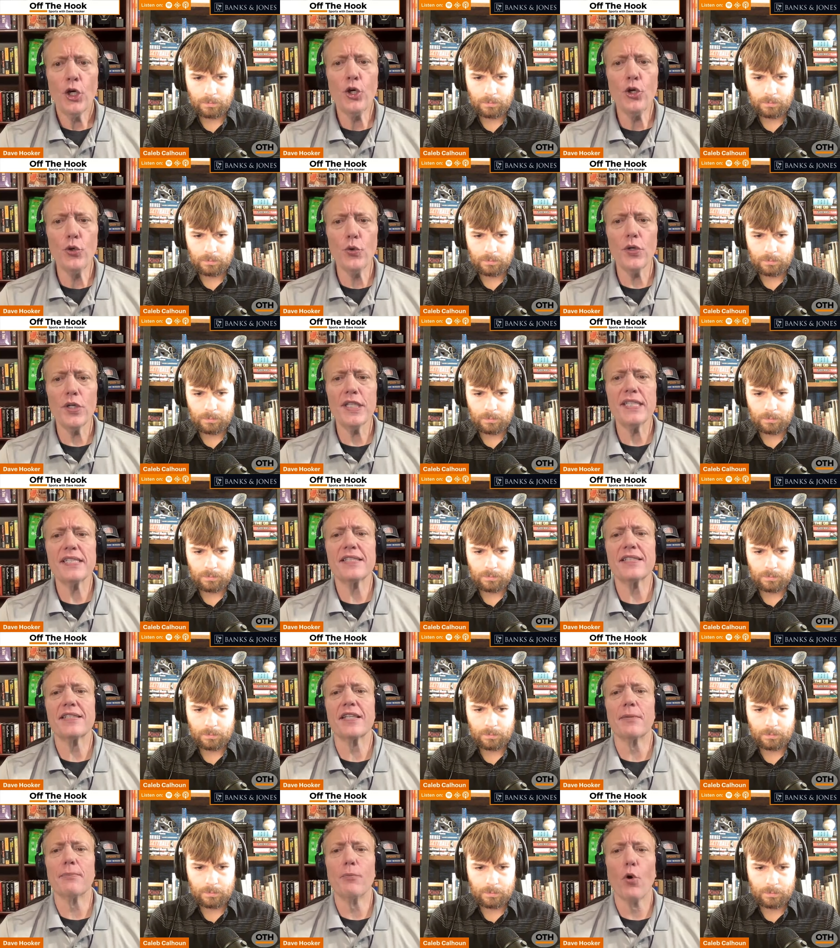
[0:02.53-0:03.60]
Speaker 1: Who is
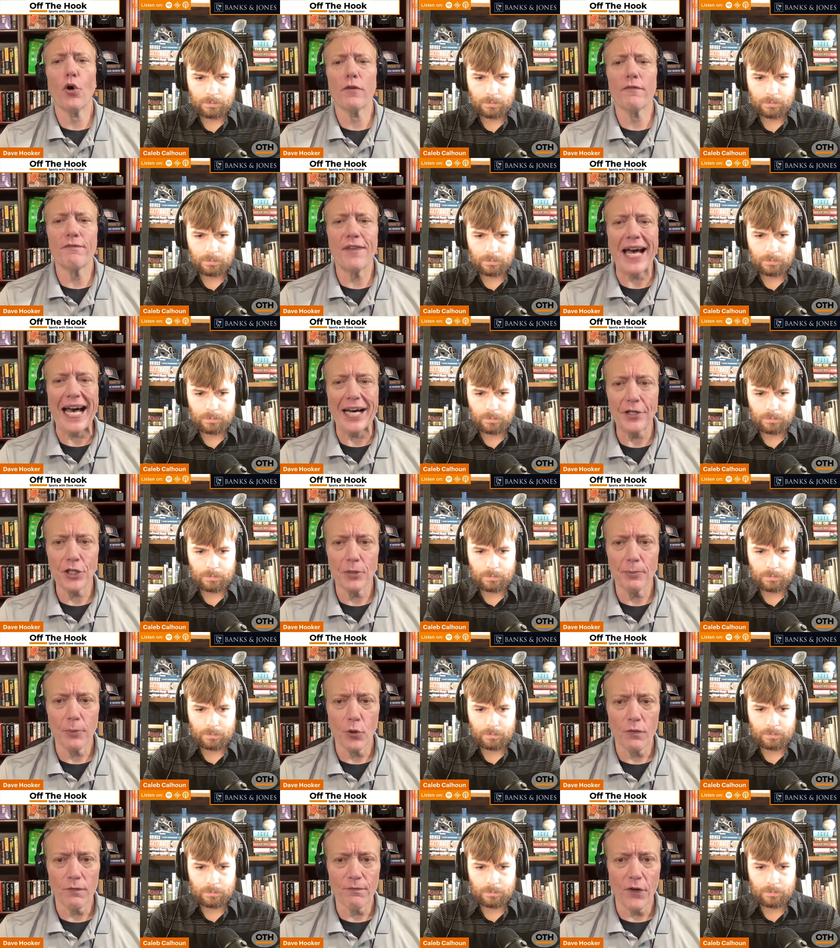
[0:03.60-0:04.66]
the more
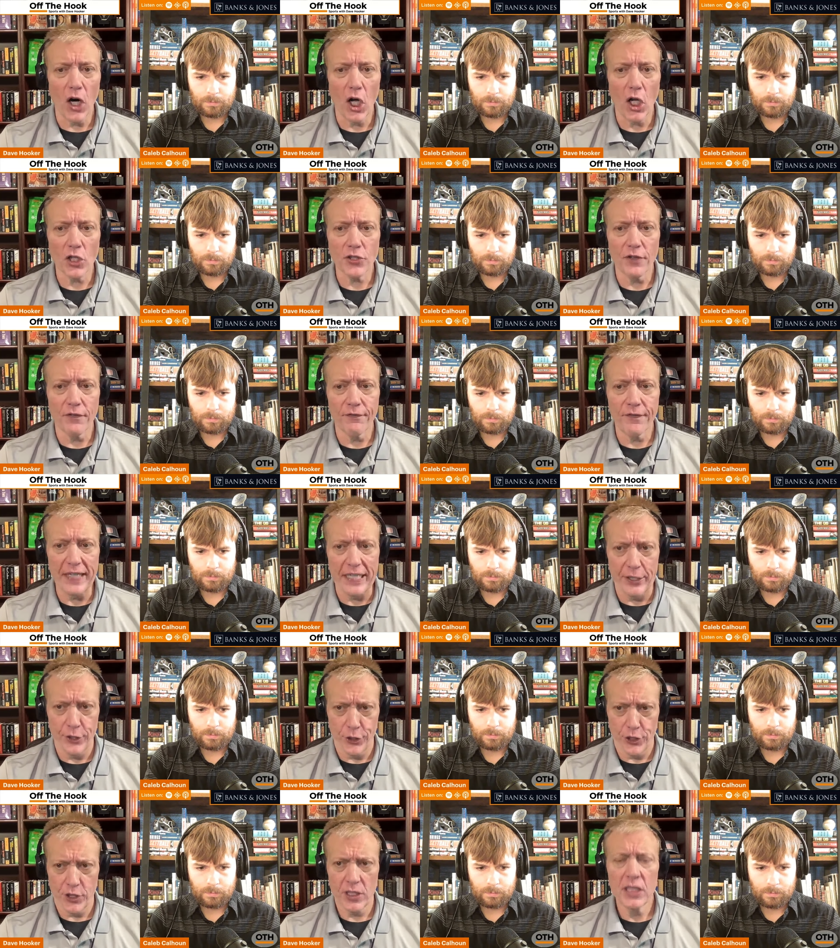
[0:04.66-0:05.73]
valuable ball
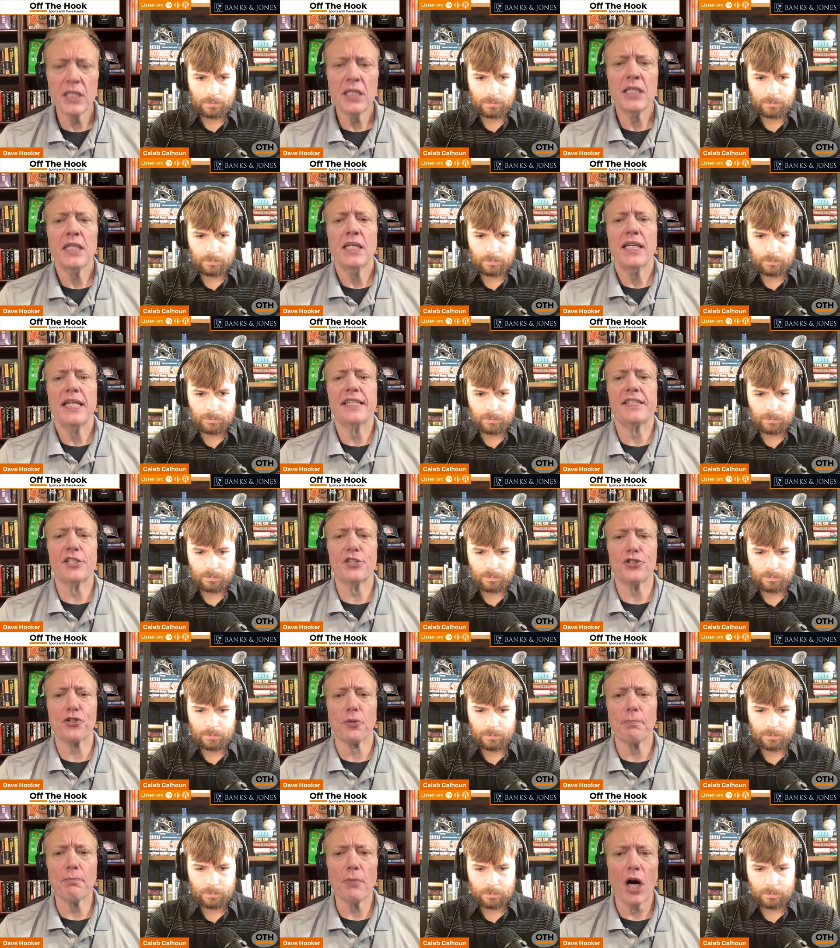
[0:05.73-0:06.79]
defender? Is it
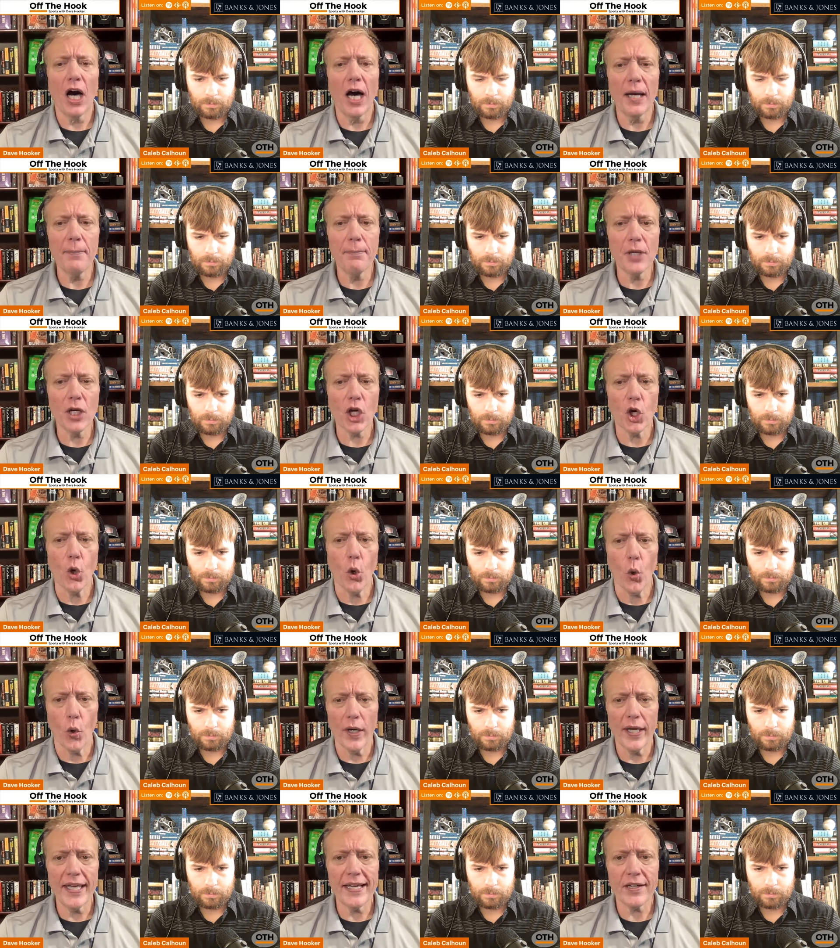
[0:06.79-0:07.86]
Jermod
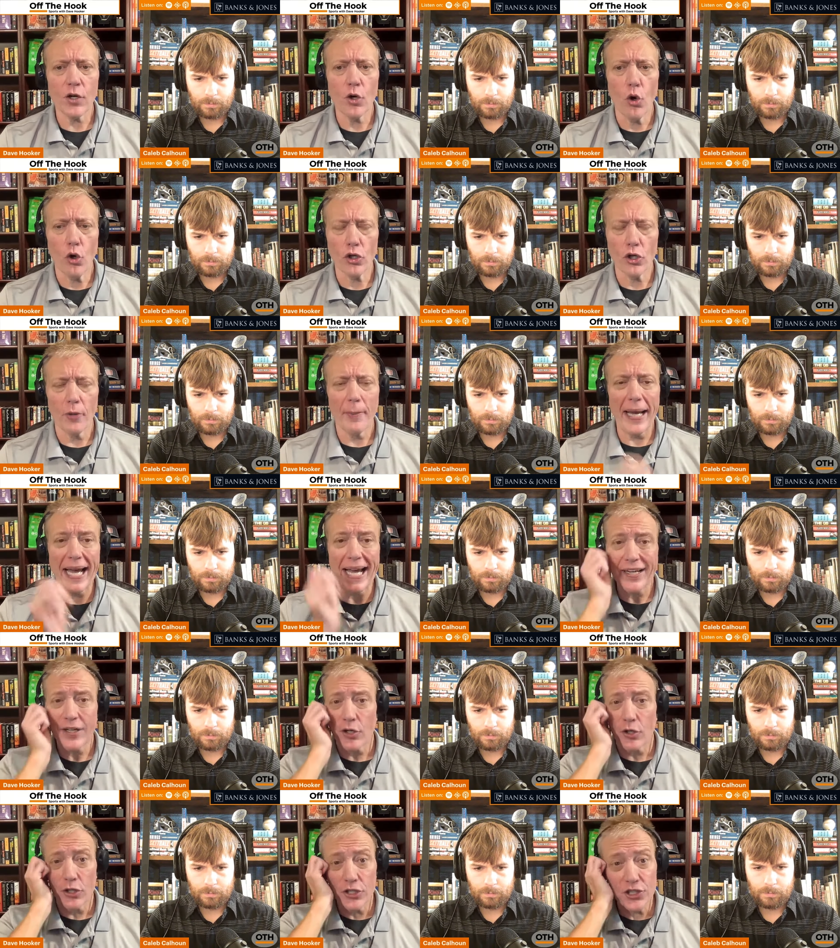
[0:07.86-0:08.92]
McCoy at cornerback
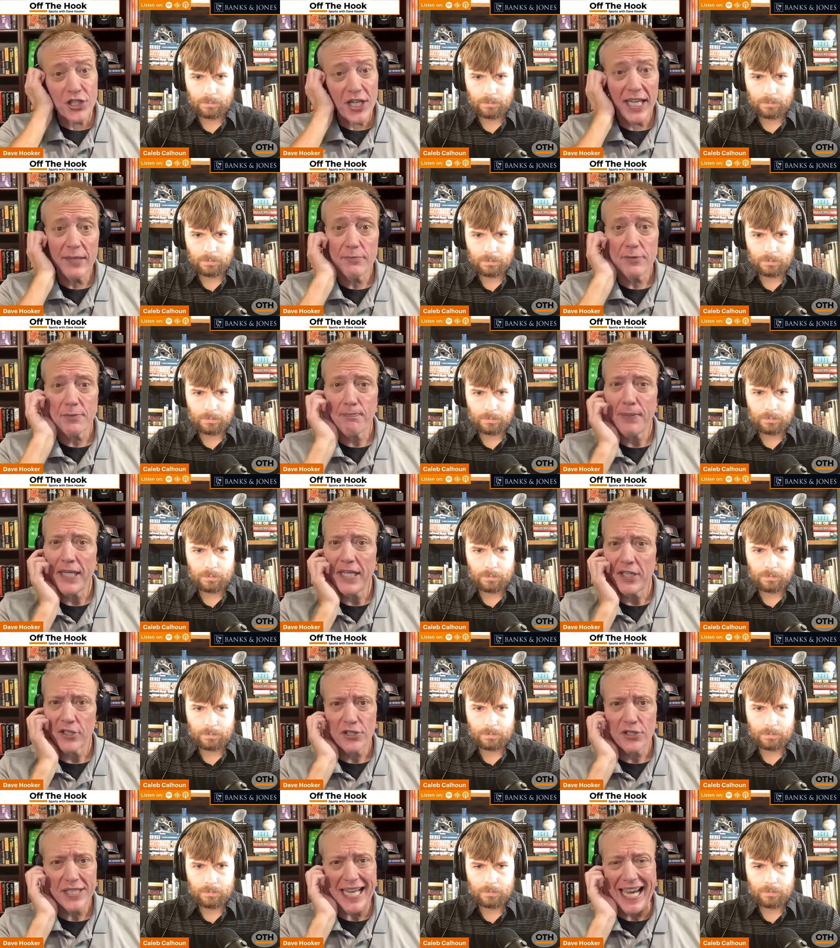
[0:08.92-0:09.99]
or James
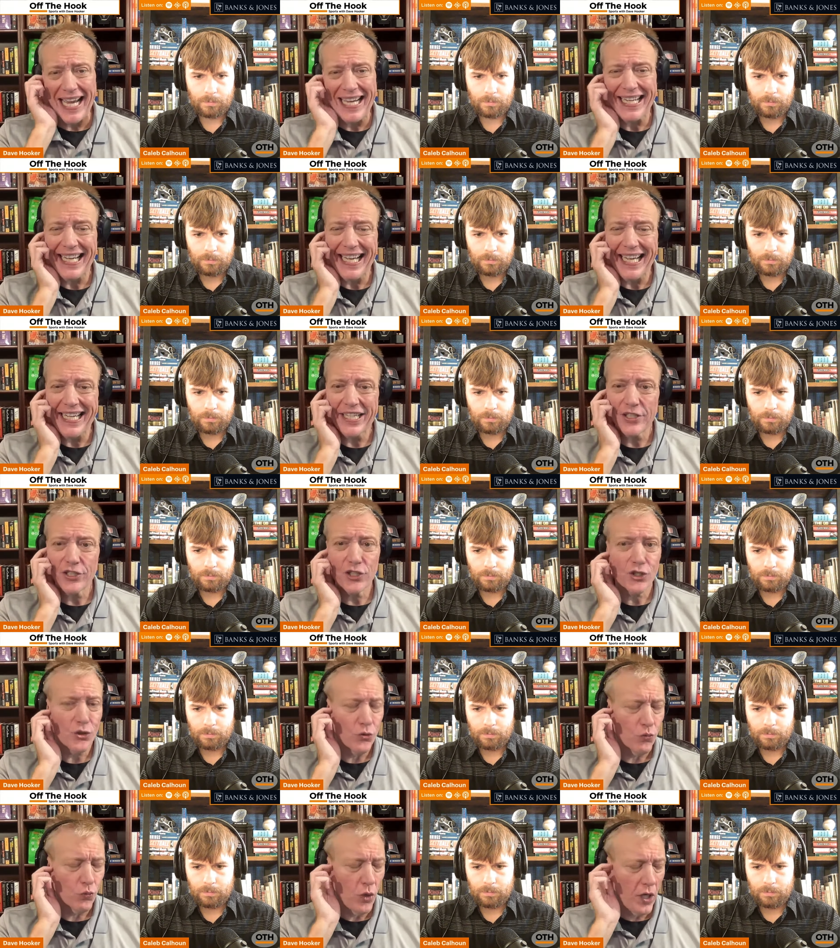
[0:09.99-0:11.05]
Pearce at edge
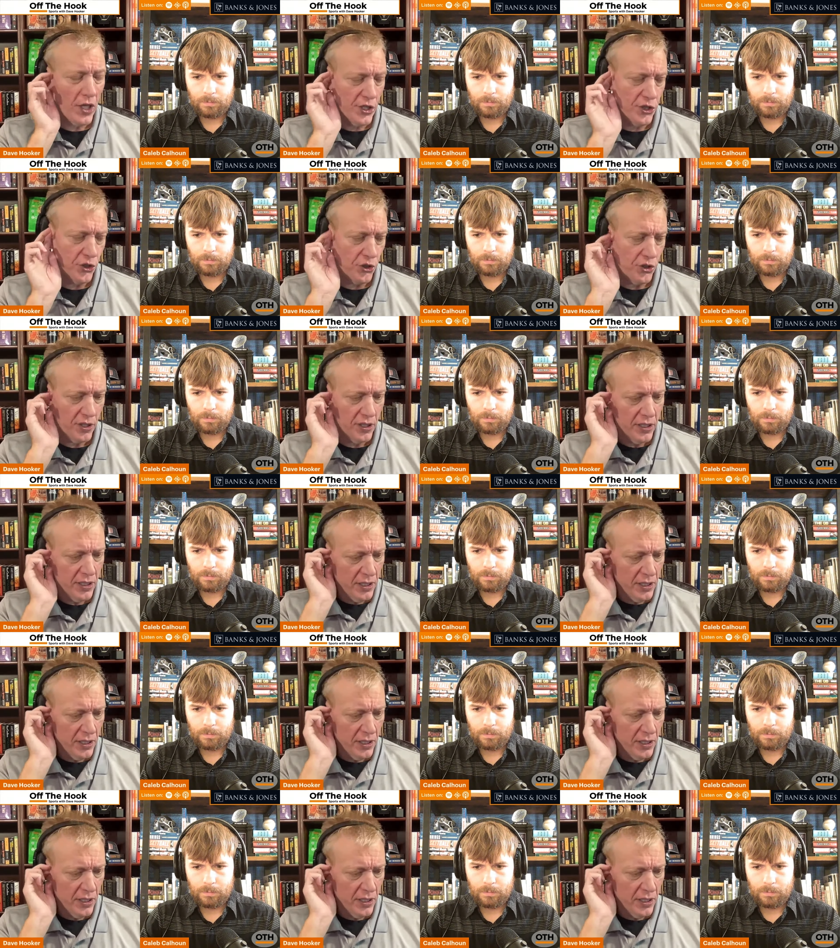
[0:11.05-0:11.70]
rusher?